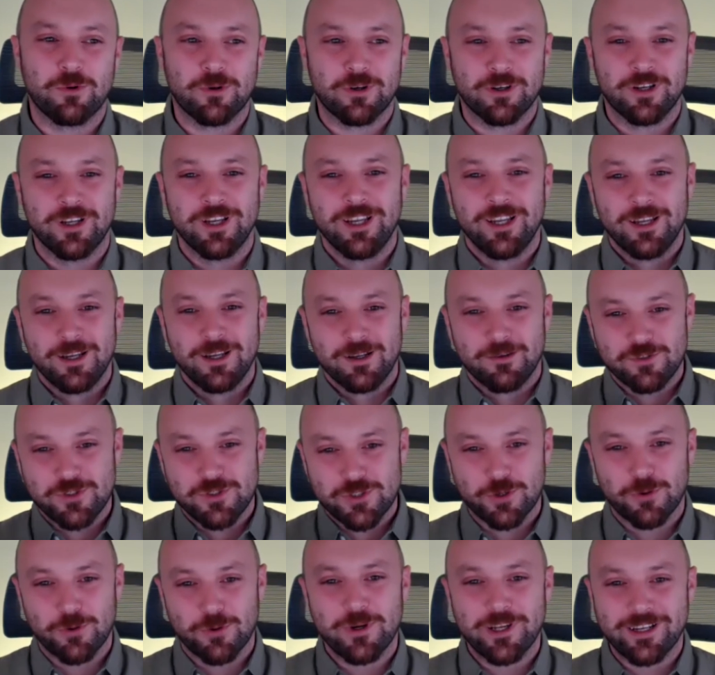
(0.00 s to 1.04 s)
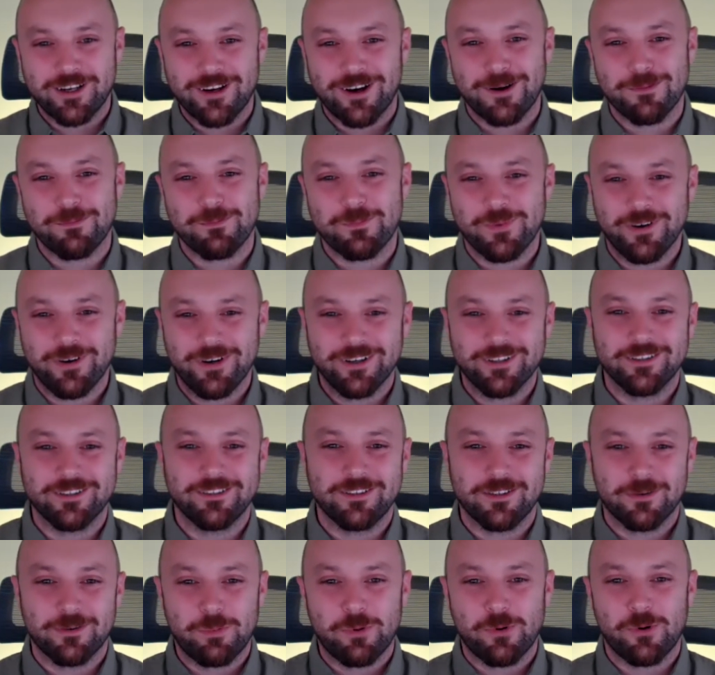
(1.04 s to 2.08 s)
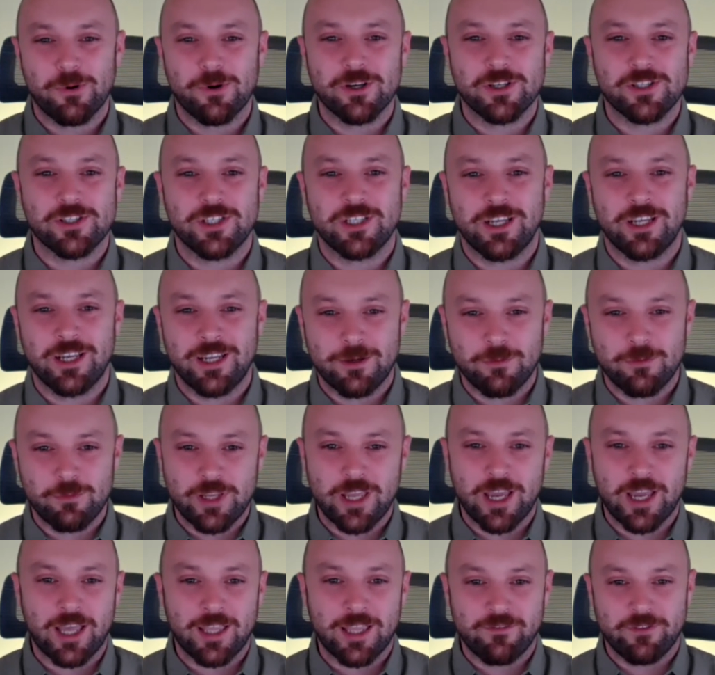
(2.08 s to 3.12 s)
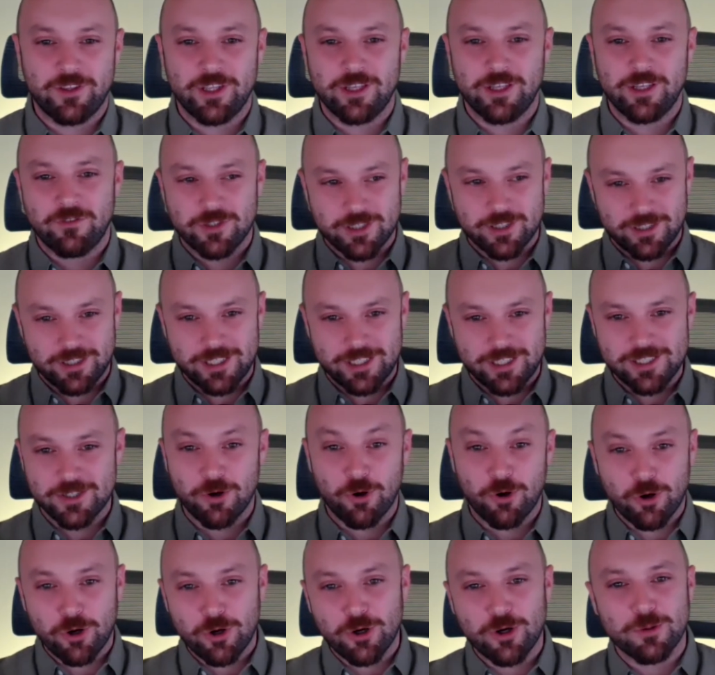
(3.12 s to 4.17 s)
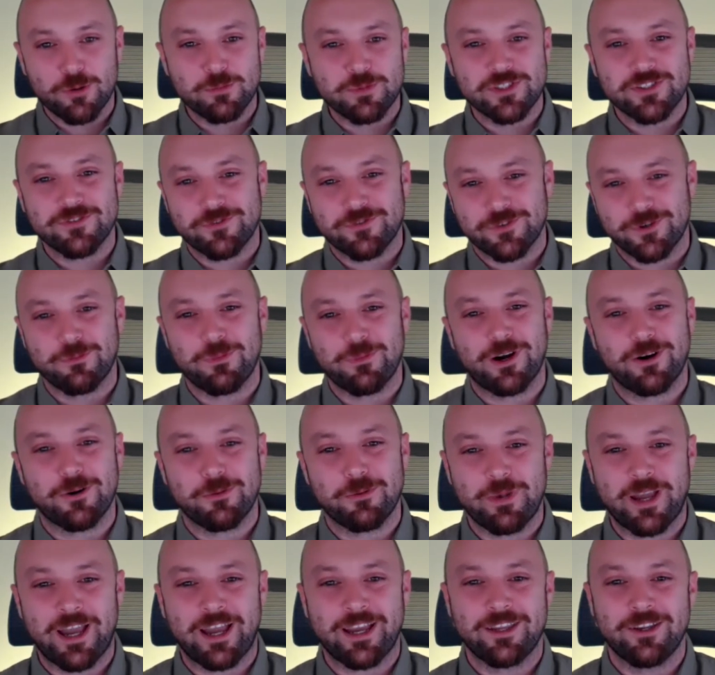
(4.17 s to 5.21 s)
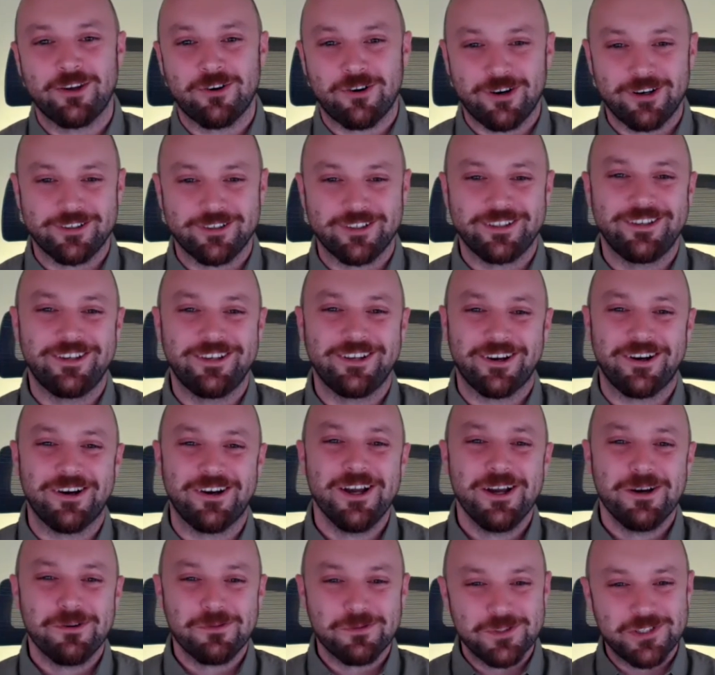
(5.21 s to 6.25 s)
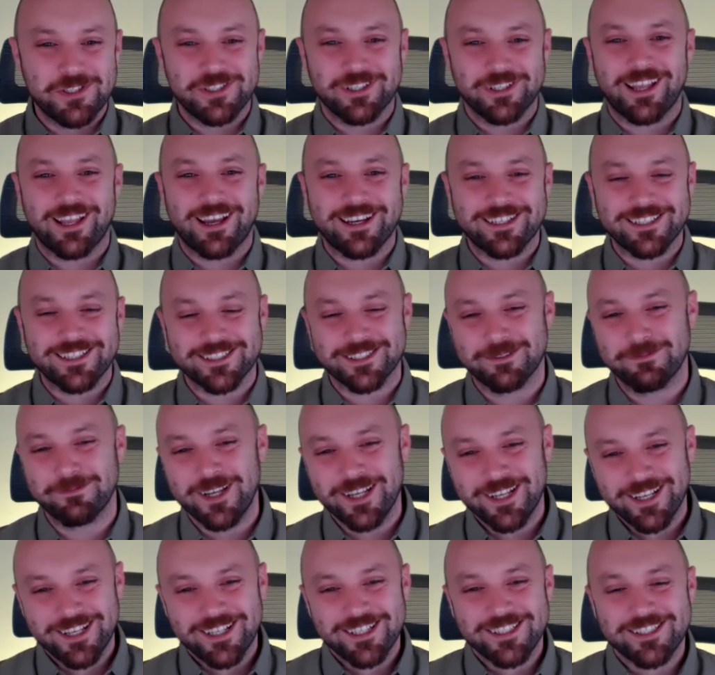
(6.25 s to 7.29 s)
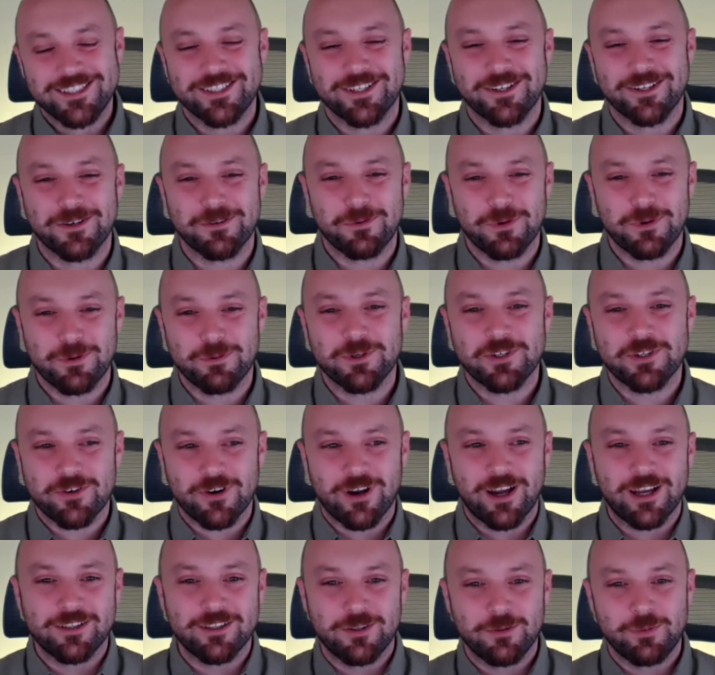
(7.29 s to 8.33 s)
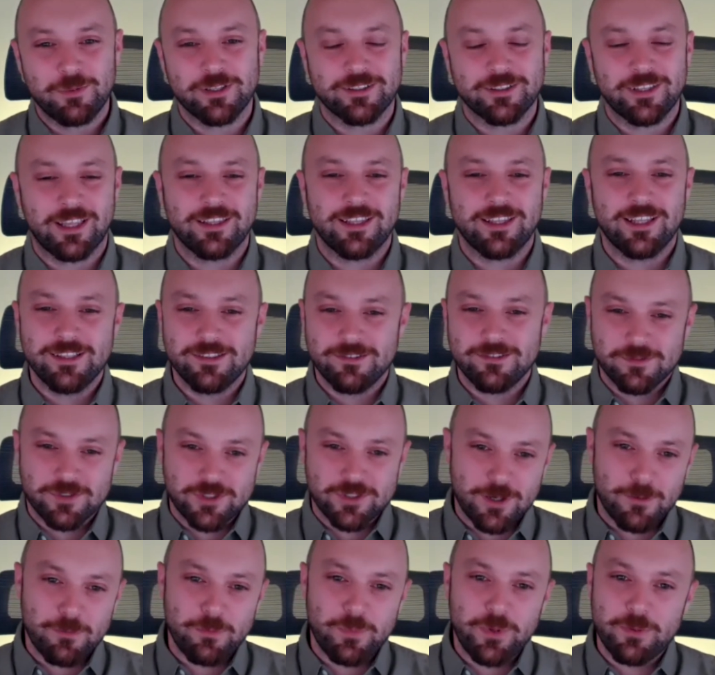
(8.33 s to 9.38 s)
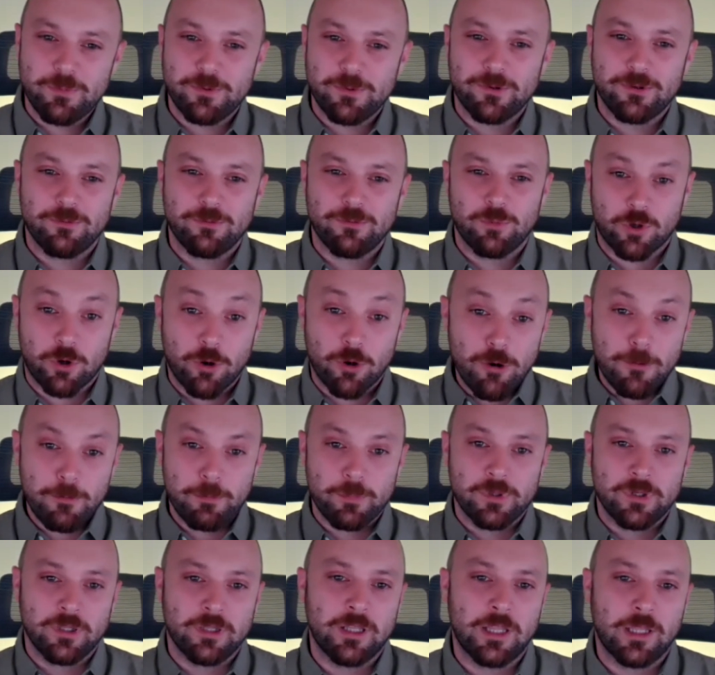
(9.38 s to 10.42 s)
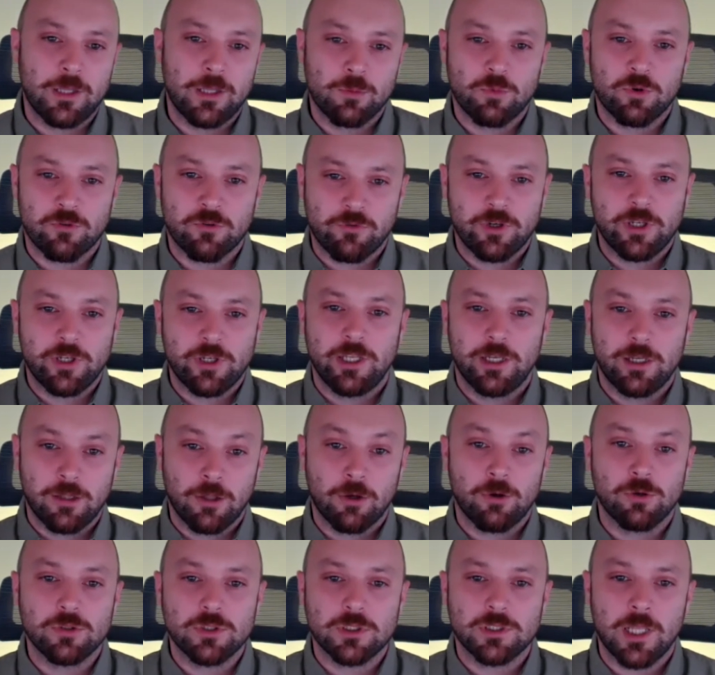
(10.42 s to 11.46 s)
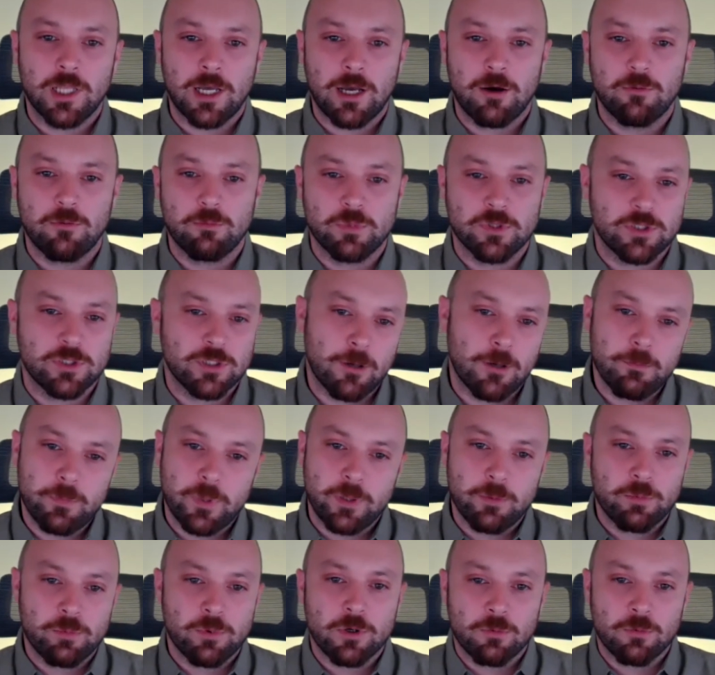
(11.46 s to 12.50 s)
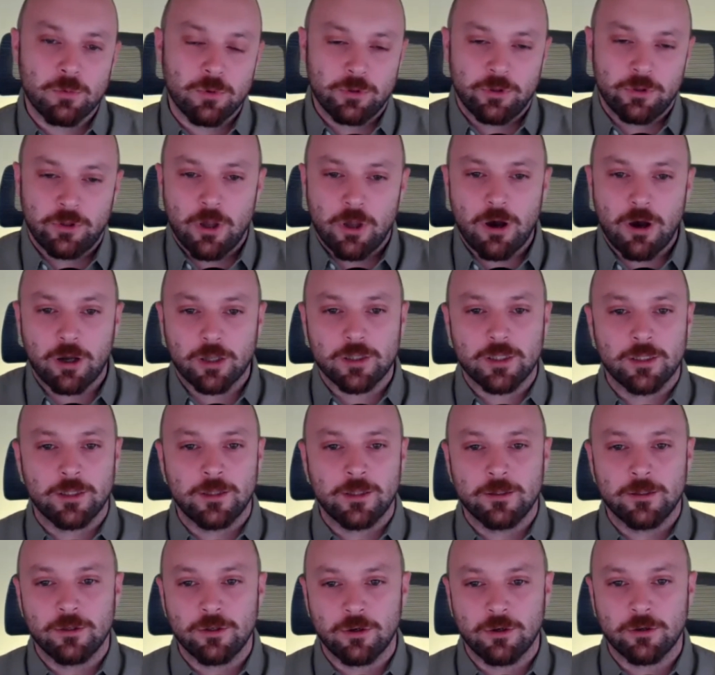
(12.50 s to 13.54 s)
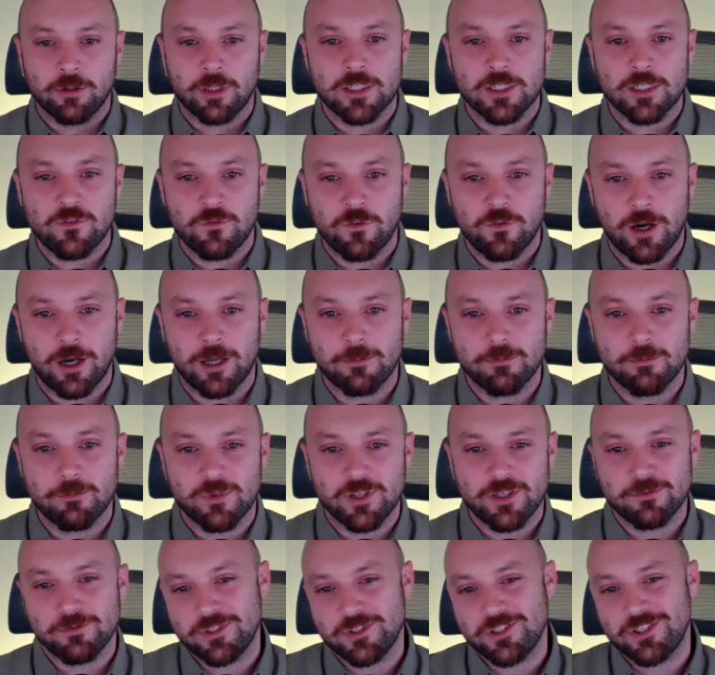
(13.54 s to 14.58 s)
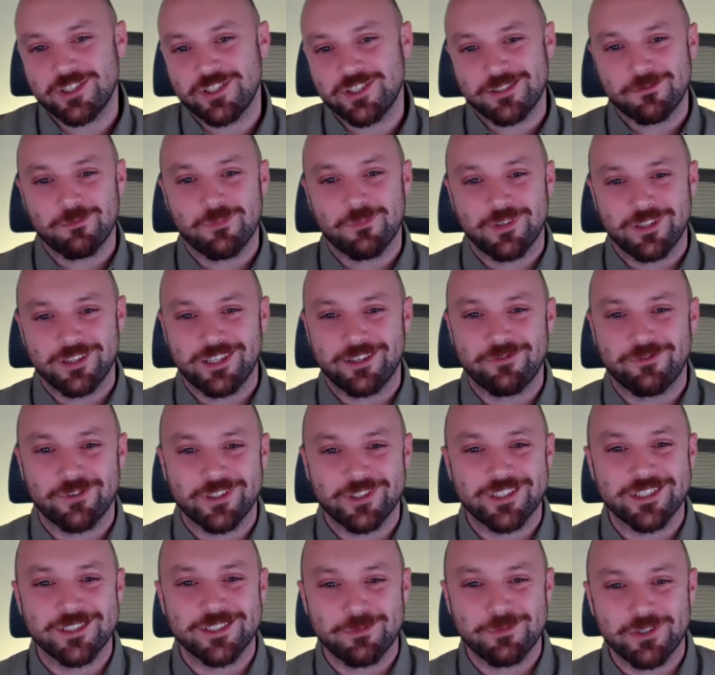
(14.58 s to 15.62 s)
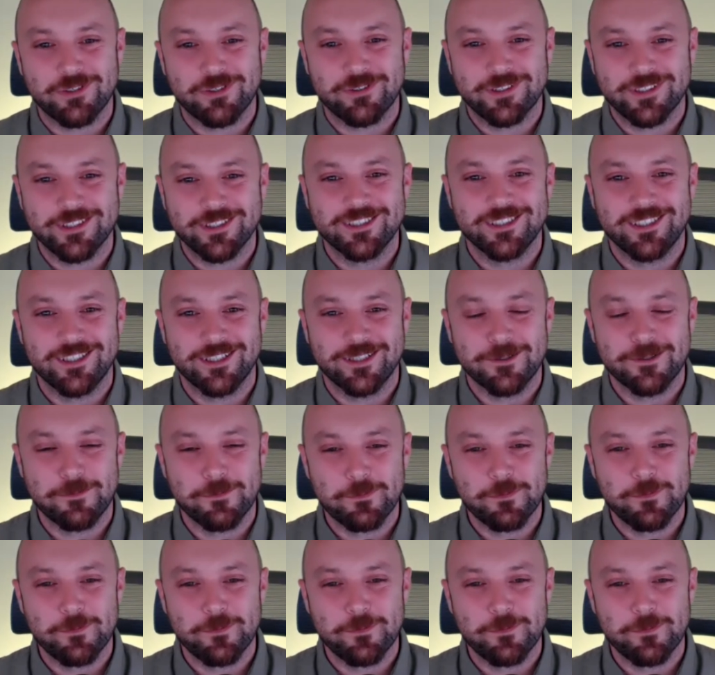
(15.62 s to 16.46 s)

Or showing up on the porch, hey, we have these herbs from our backyard, you know, would you like some? So we were trying to build that. And some people were open and we're really close now, but some people were not. And, you know, that's fine, but it was just a different experience. Yeah.